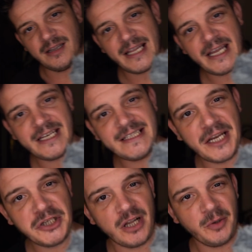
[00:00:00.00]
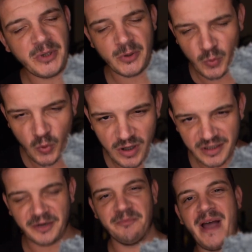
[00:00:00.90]
Ladies and gentlemen,
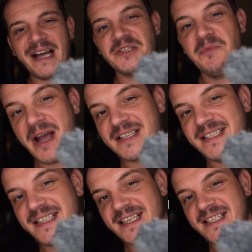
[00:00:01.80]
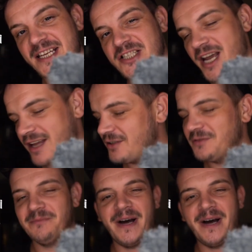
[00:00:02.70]
welcome back to Max the Sensei channel.